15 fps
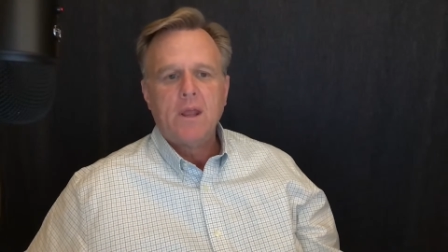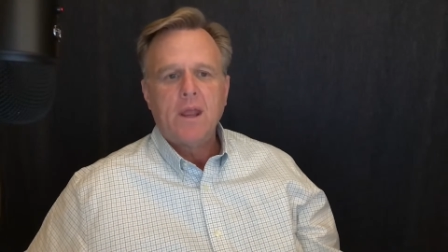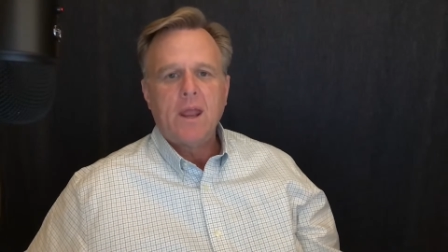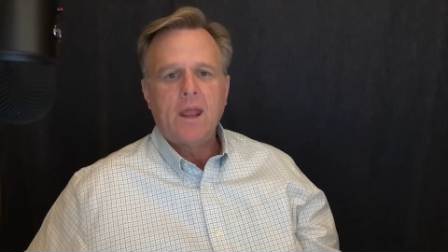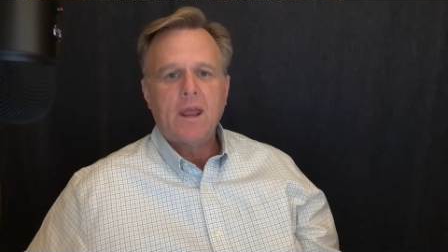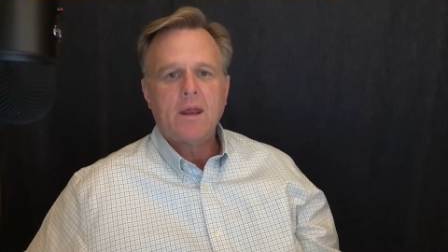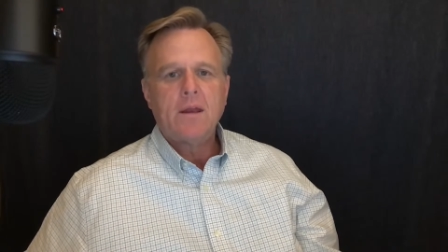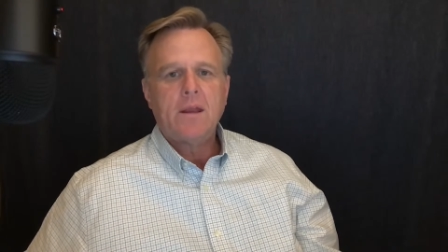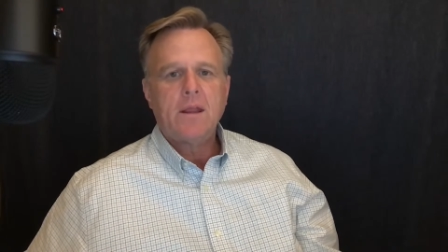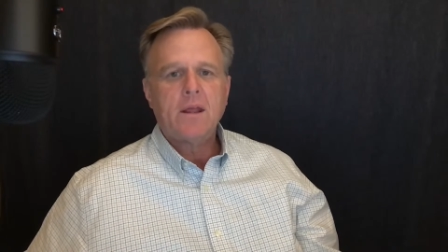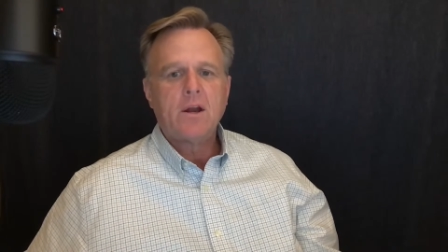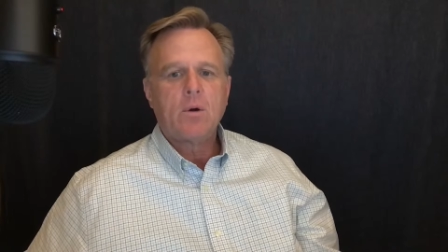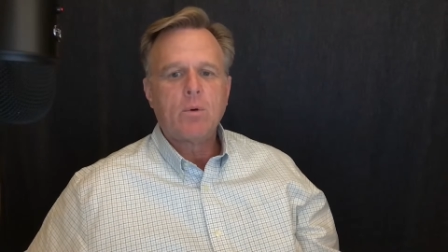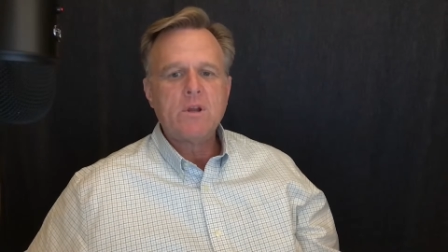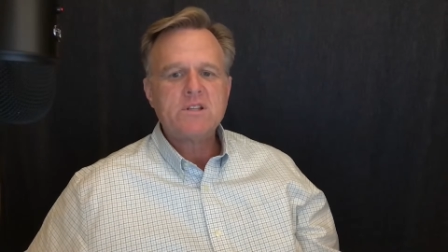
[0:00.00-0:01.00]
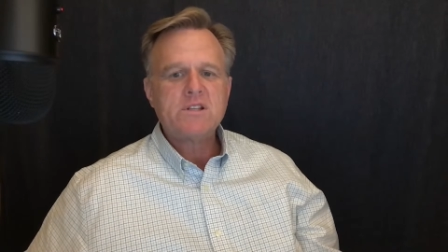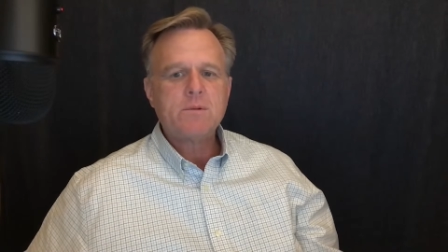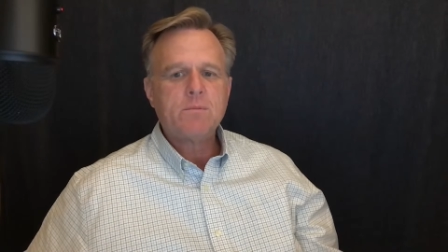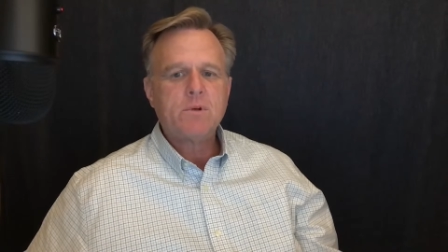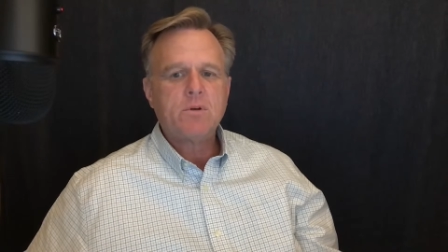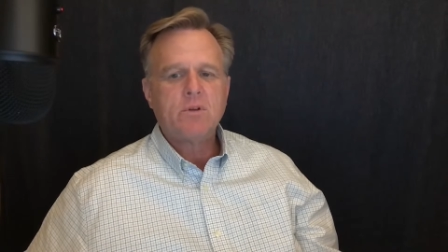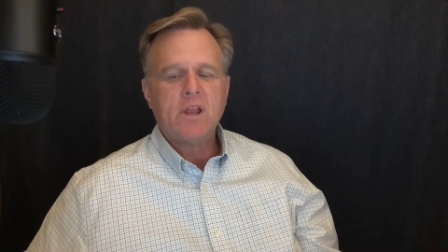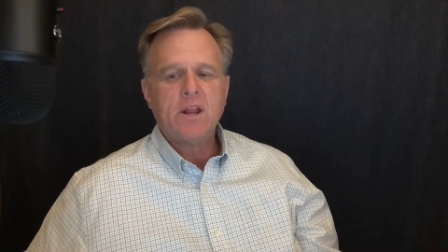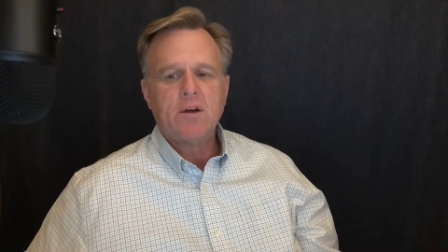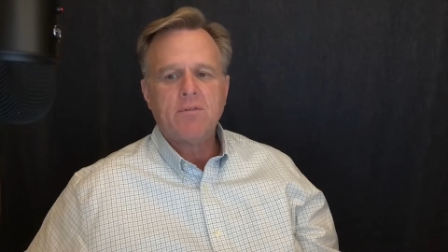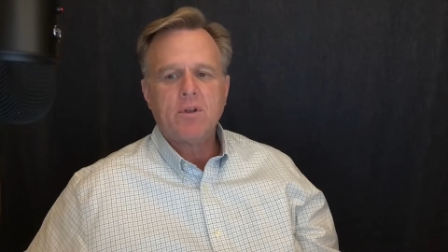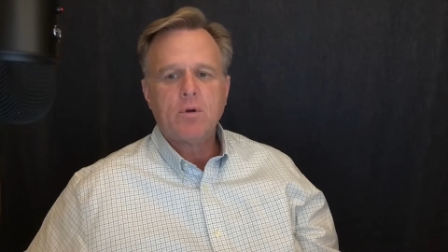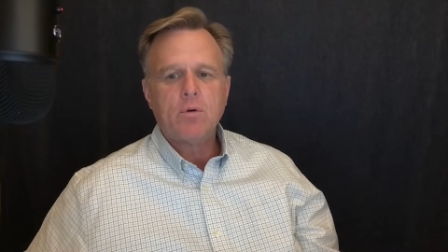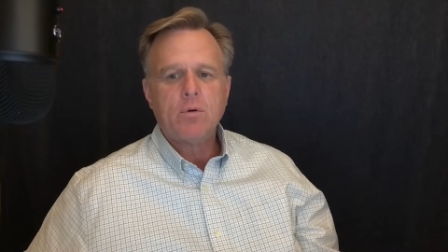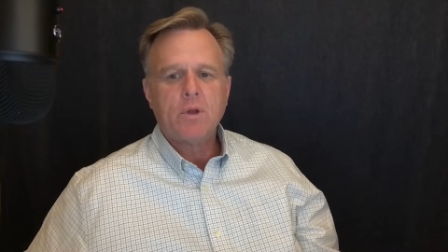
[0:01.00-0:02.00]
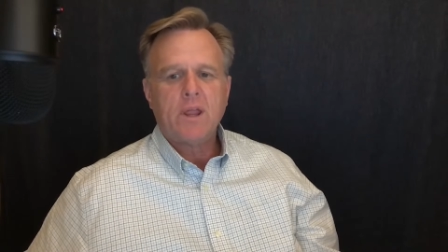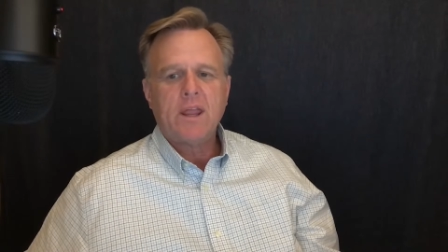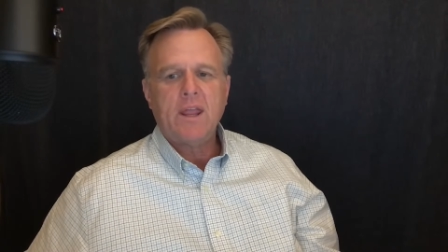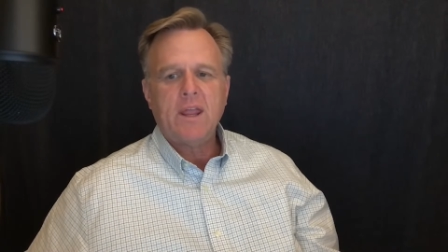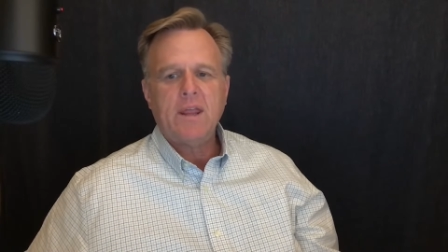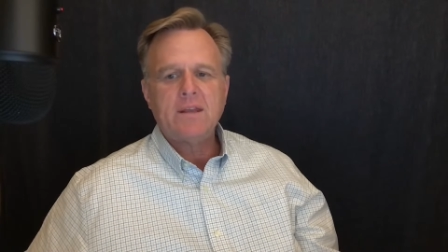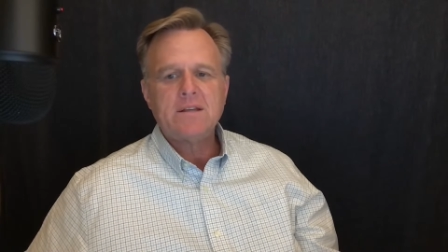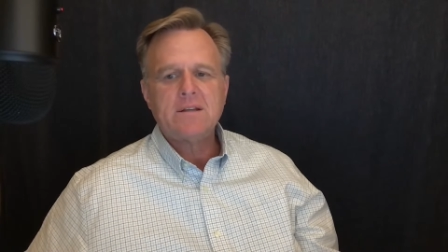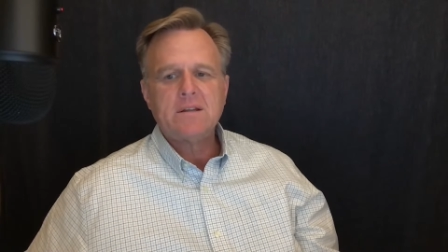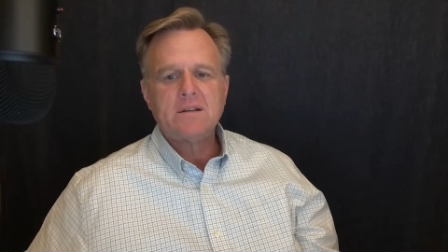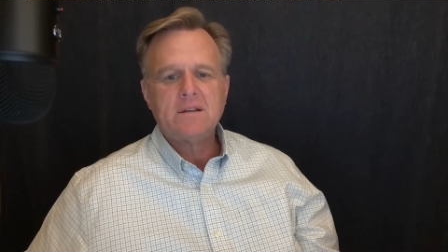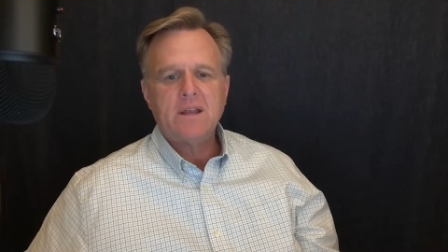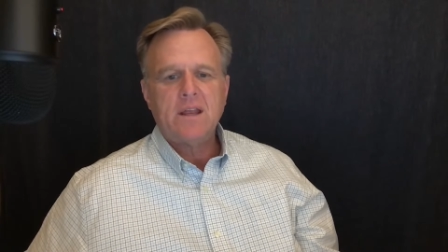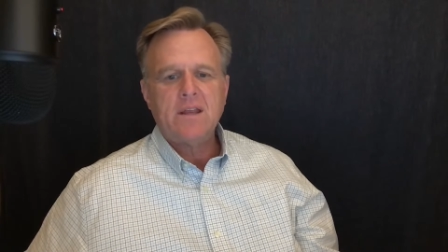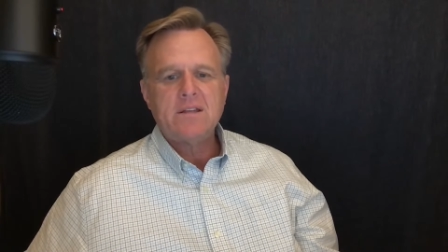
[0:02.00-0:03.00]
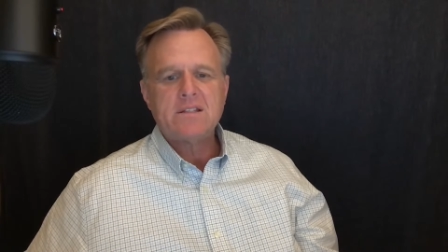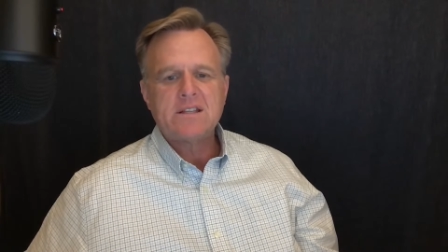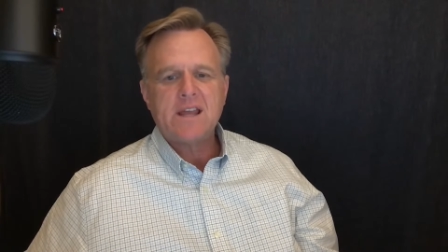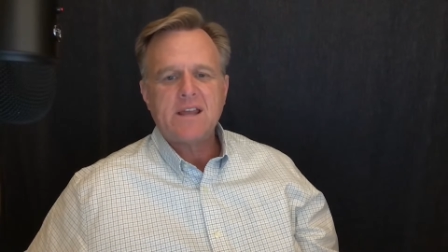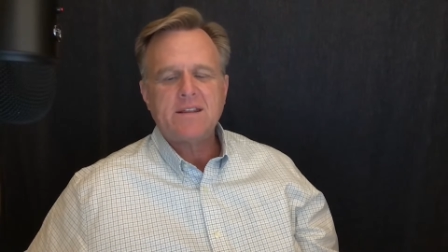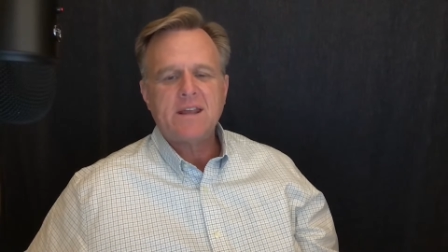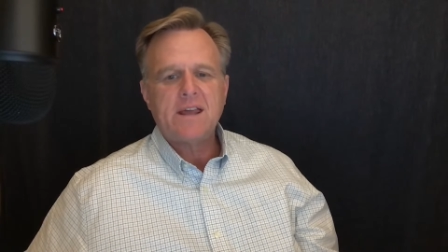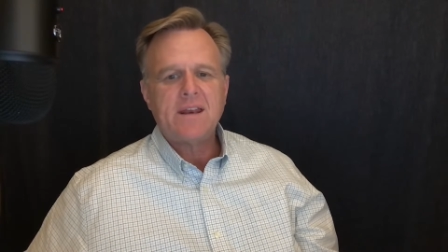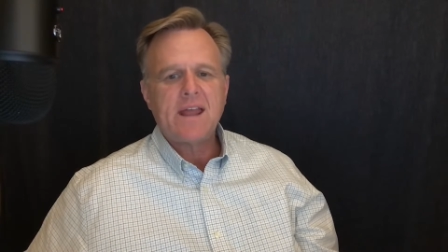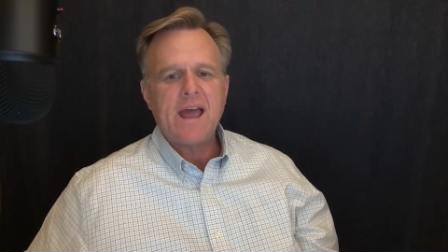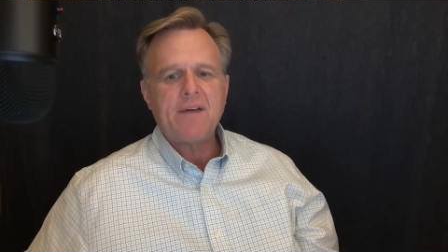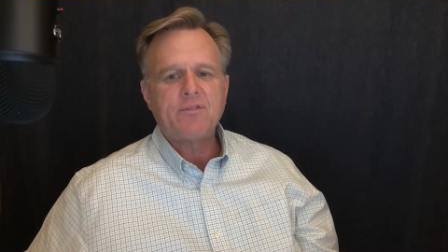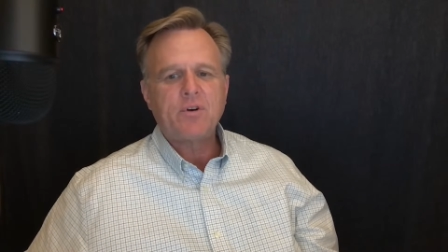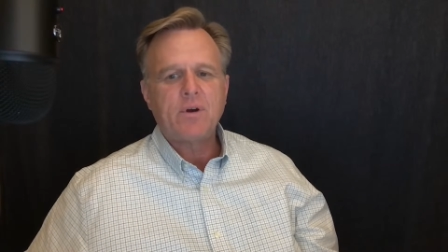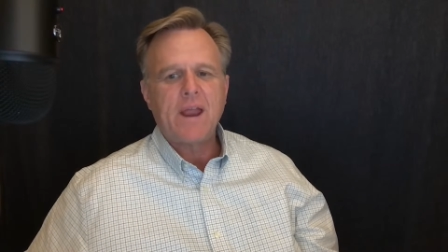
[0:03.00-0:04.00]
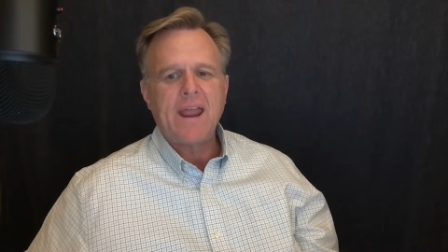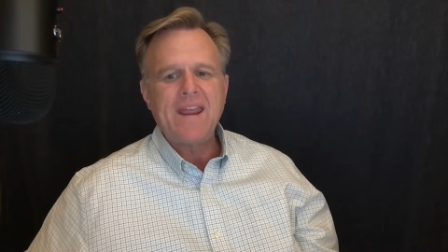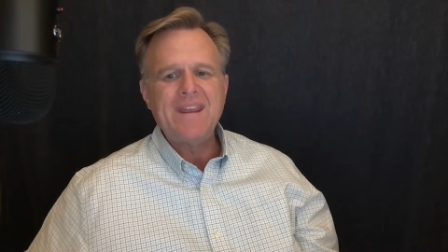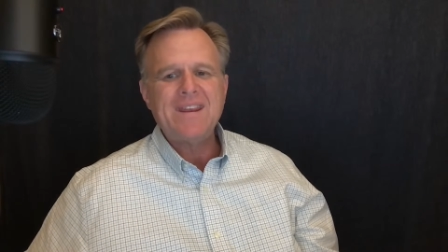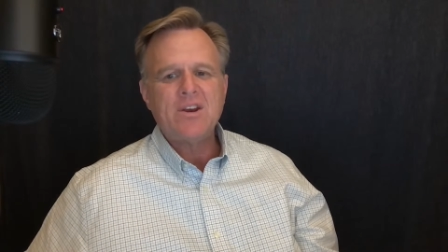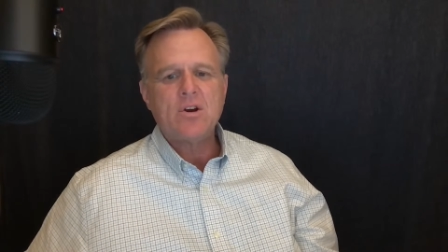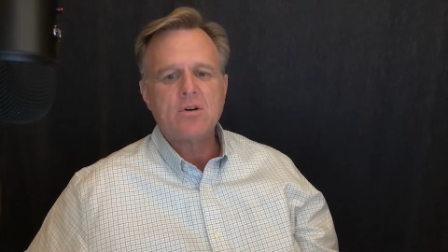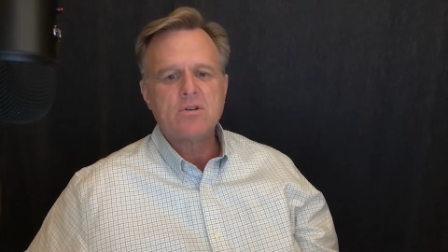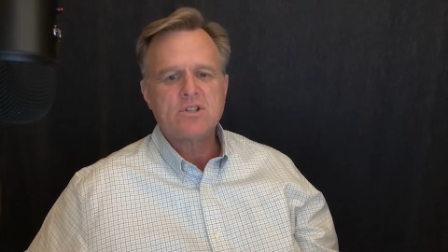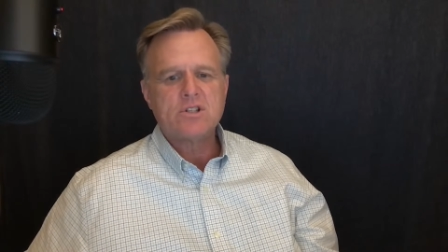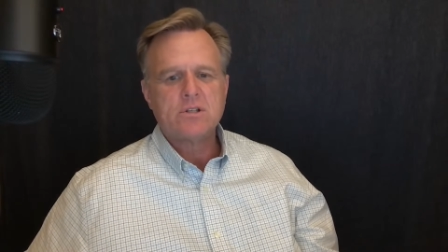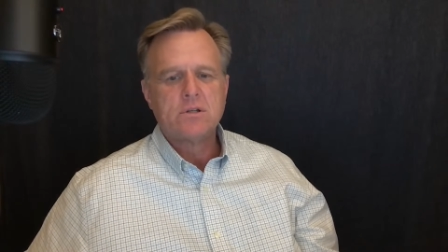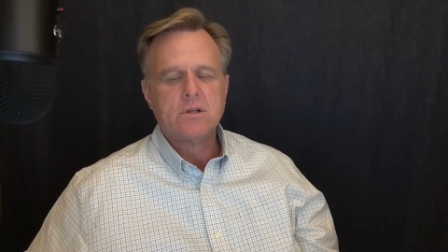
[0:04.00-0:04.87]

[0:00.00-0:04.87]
And in a recent interview, he said that after 8 years